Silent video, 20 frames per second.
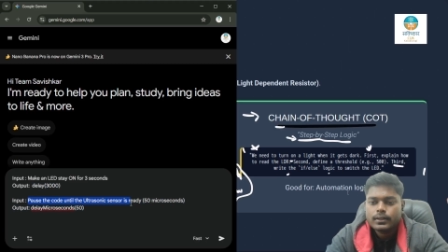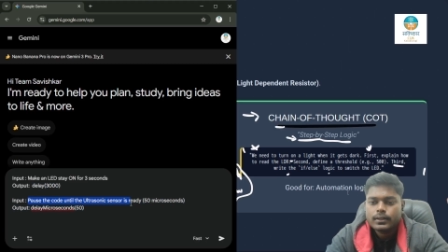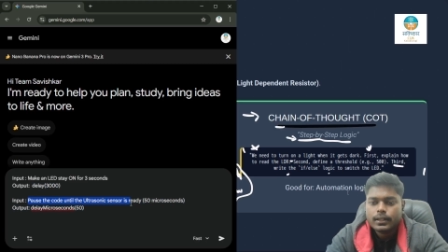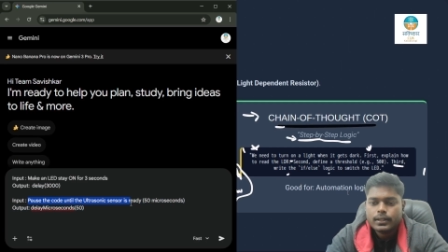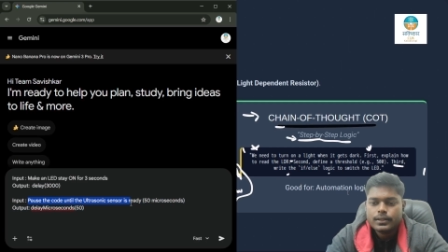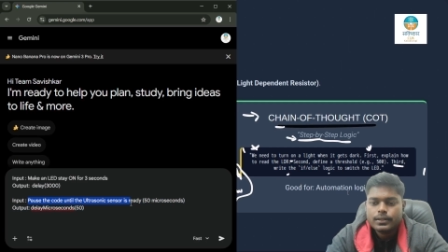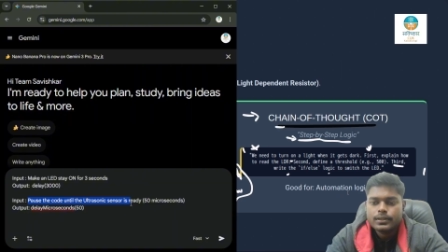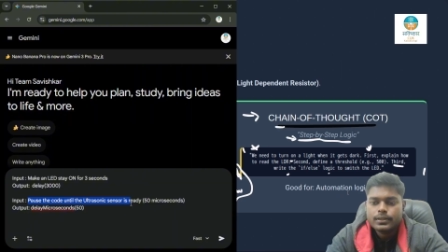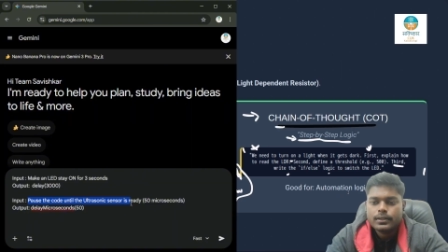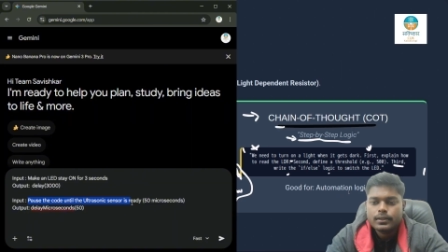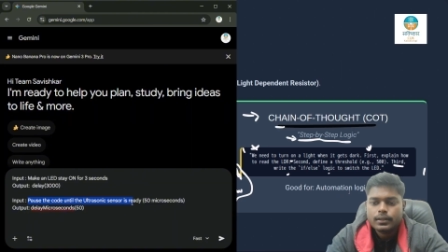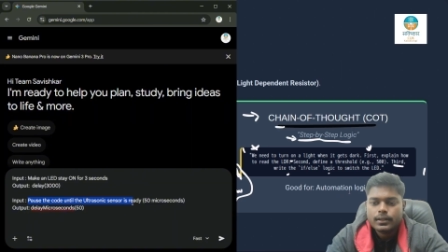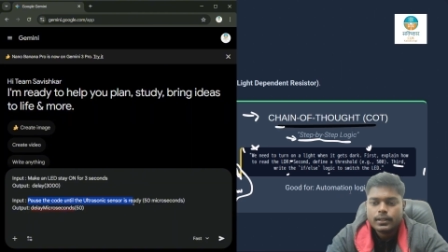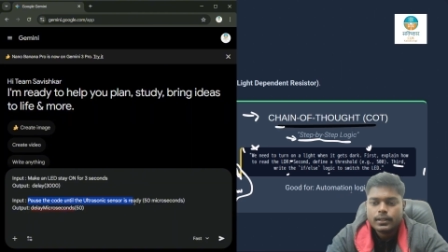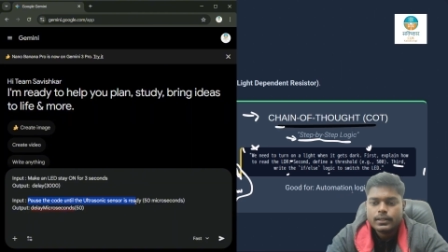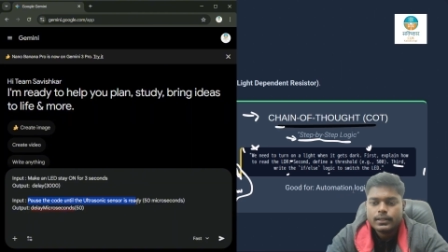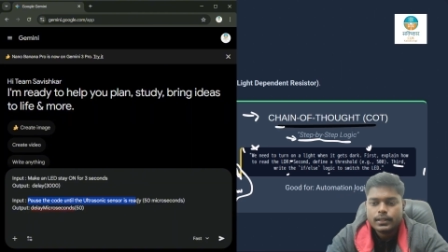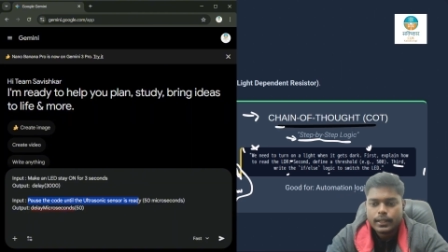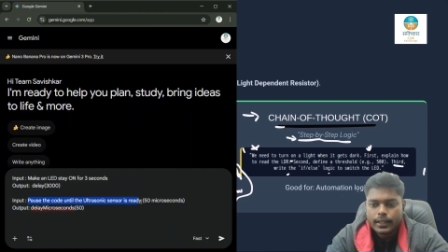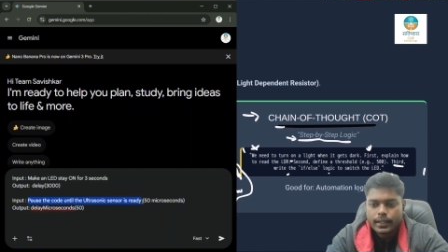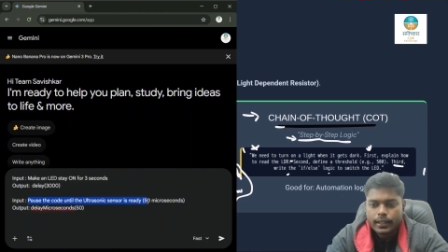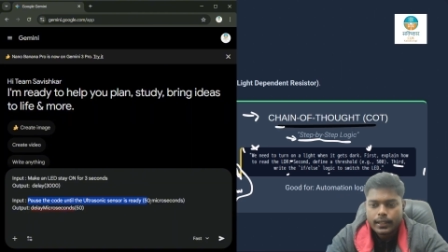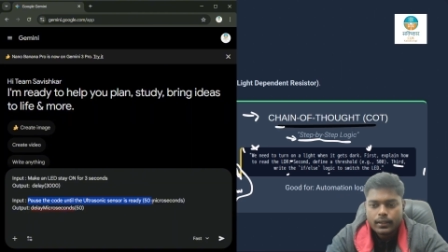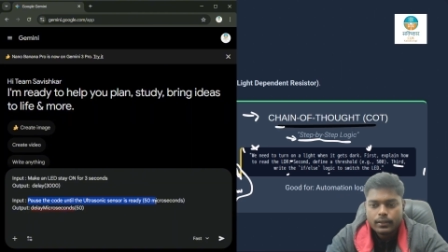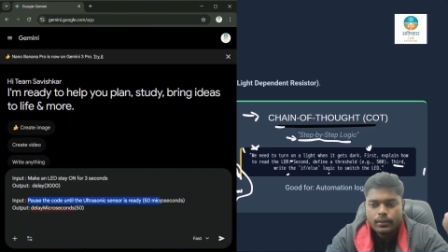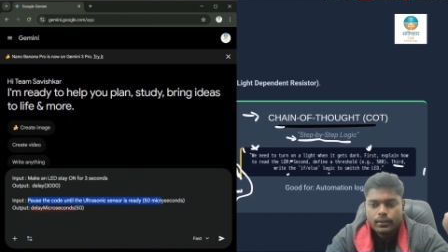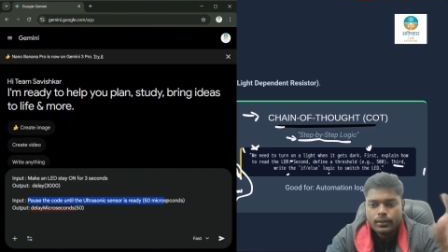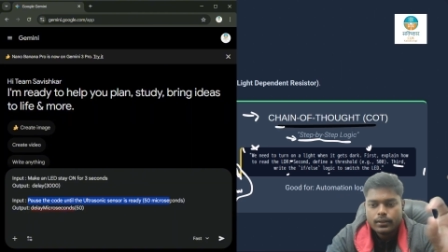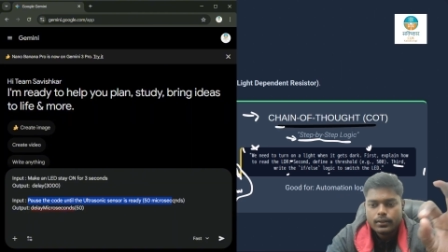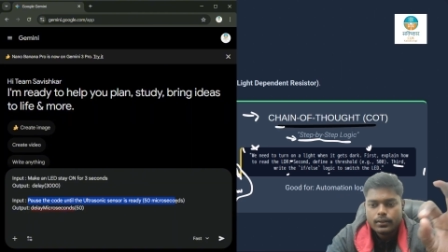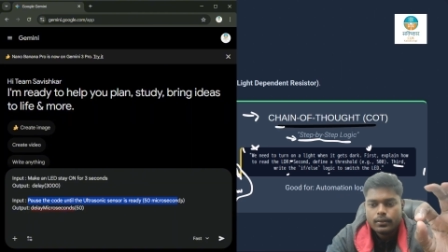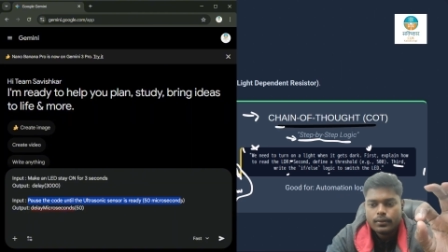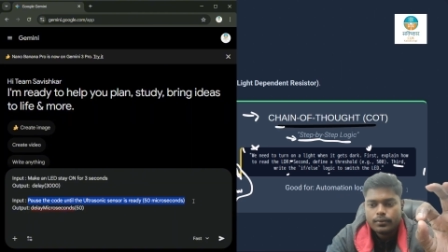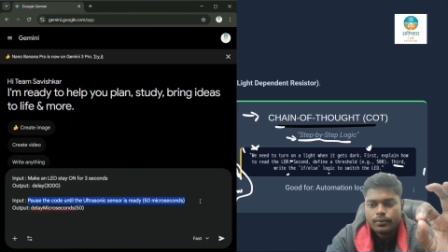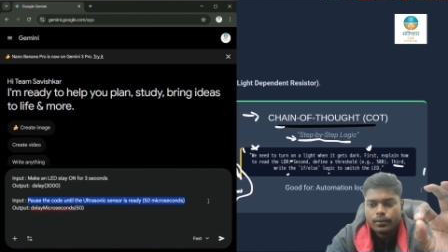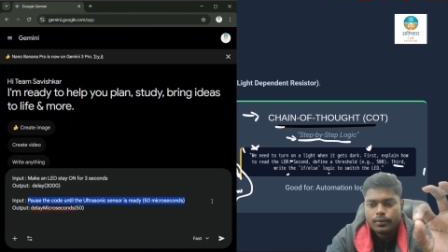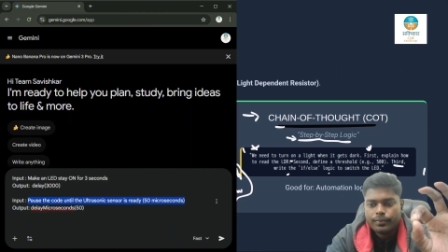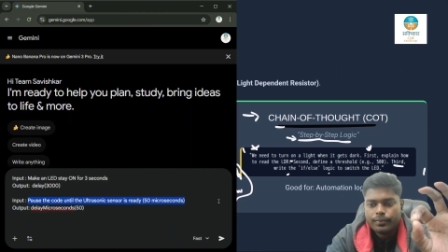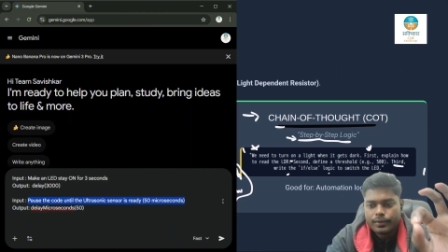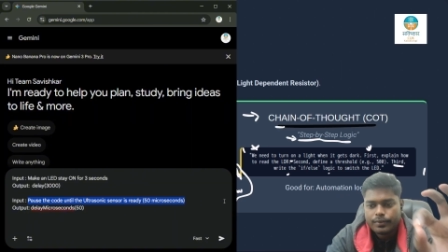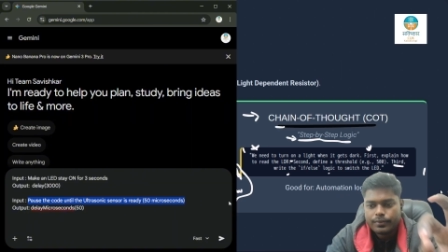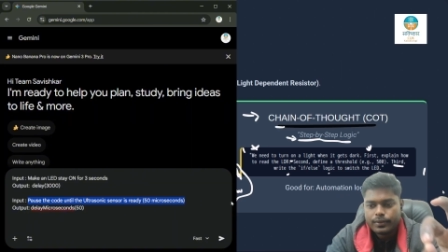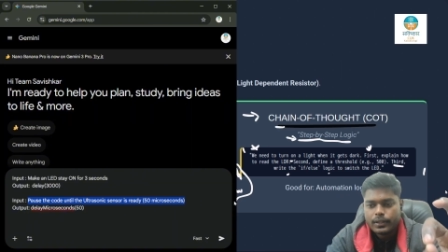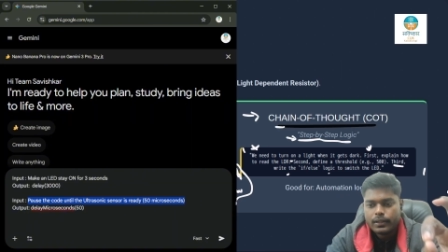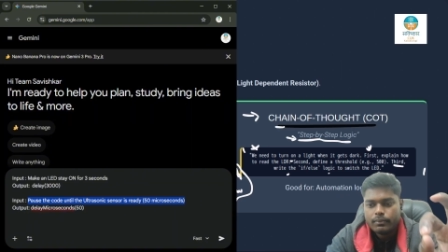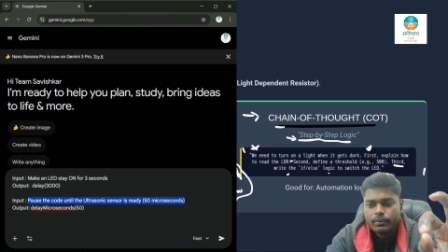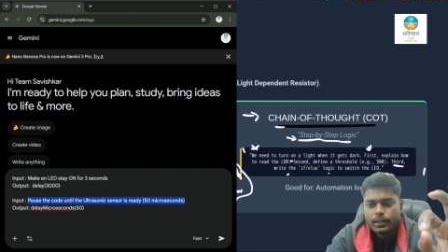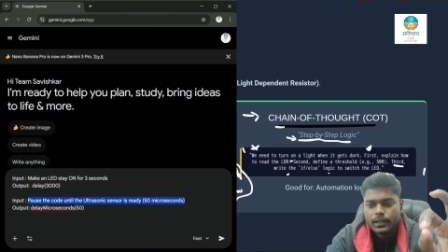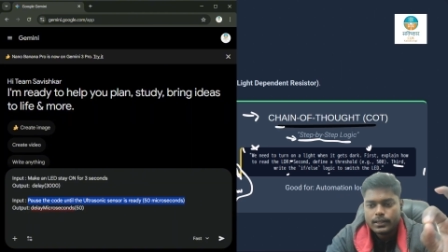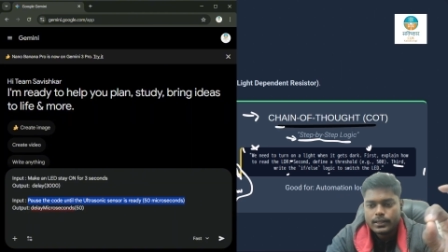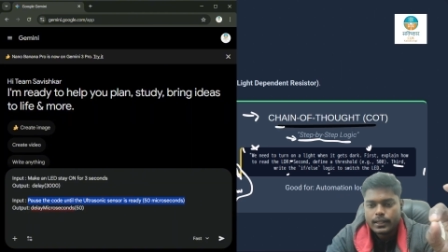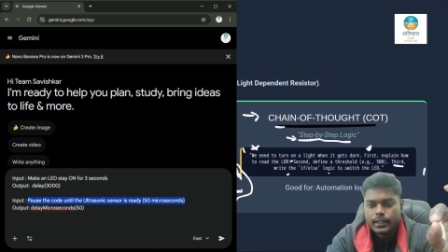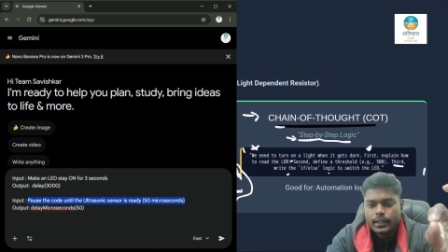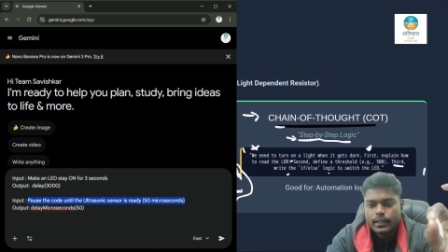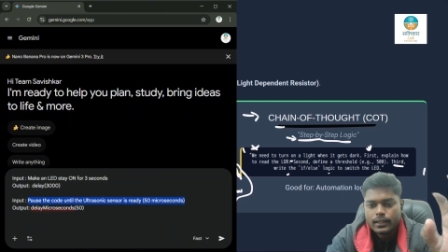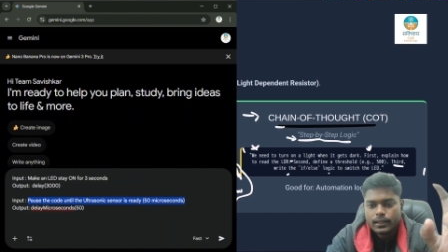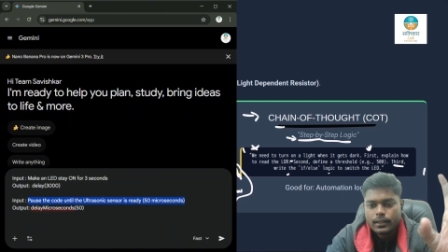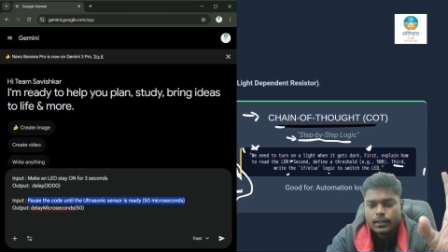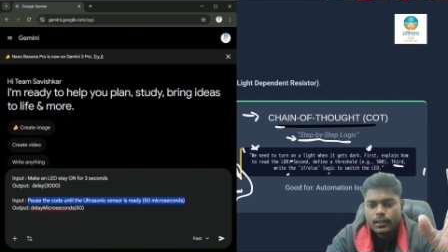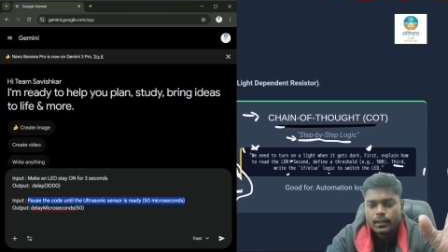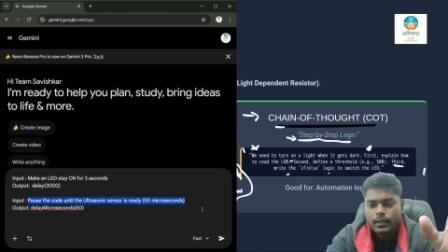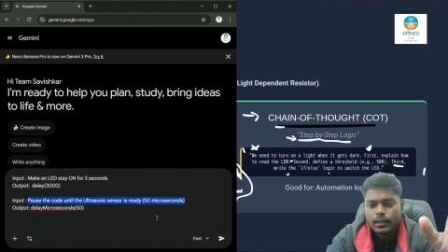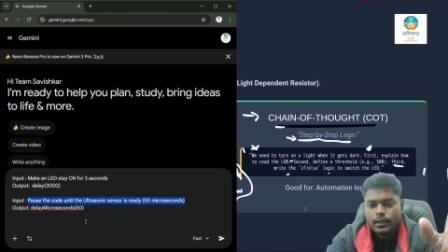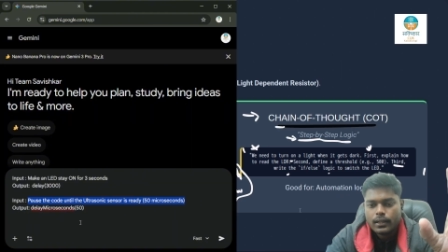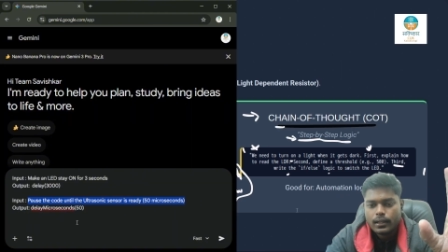sensor is ready for 50 millisecond,